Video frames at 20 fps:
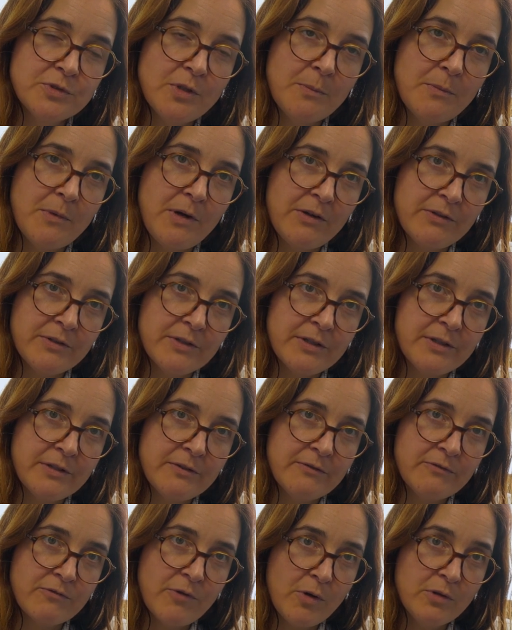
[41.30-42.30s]
some
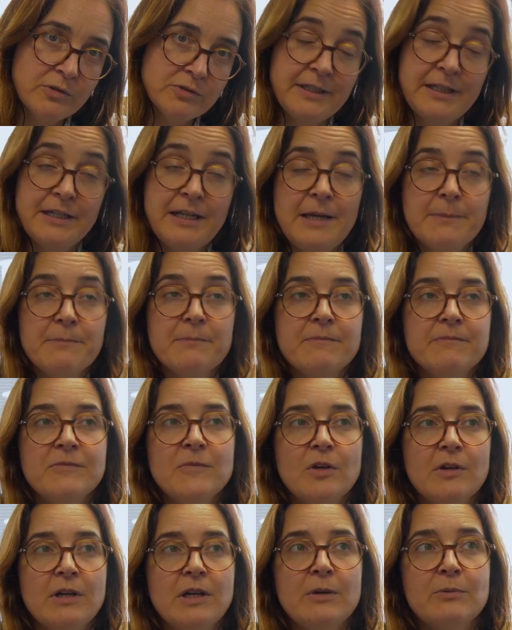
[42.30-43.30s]
other roles that
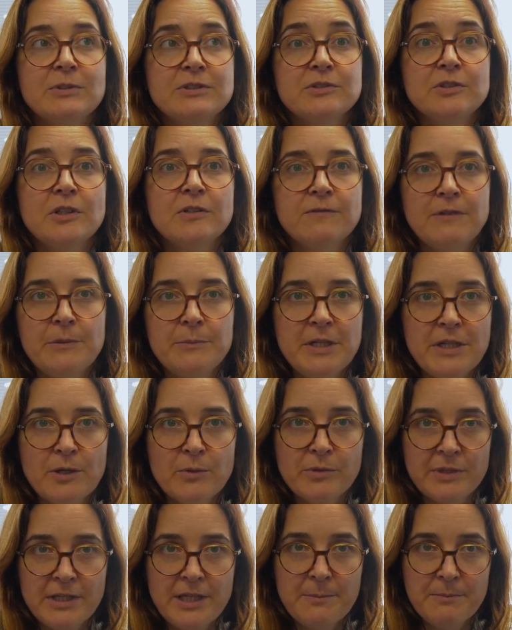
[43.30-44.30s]
I'm not, I was not
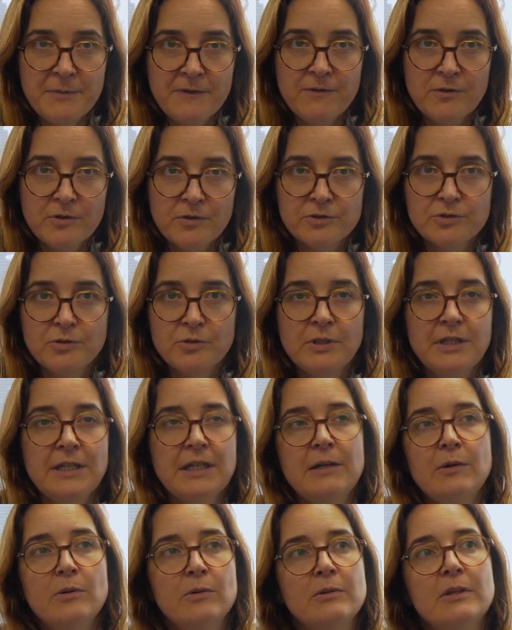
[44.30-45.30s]
familiar with them before. So
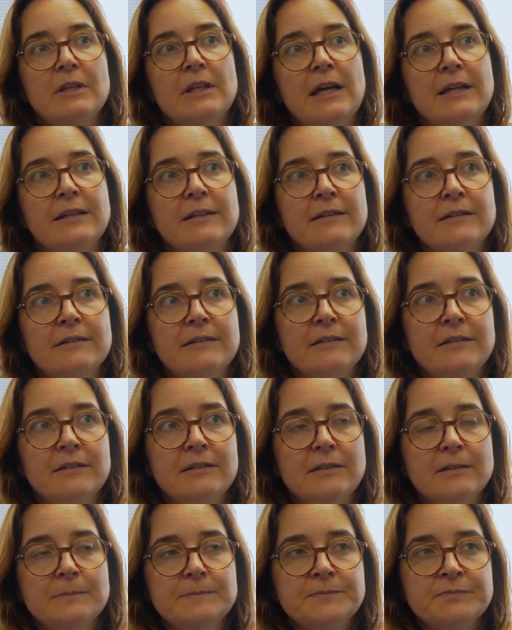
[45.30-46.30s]
like
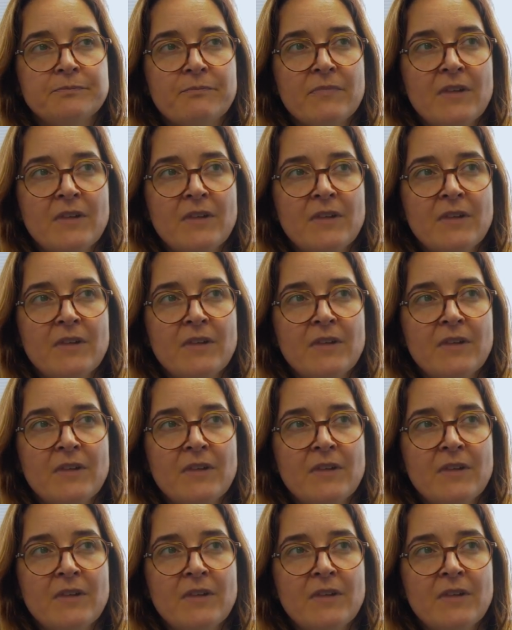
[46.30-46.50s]
um,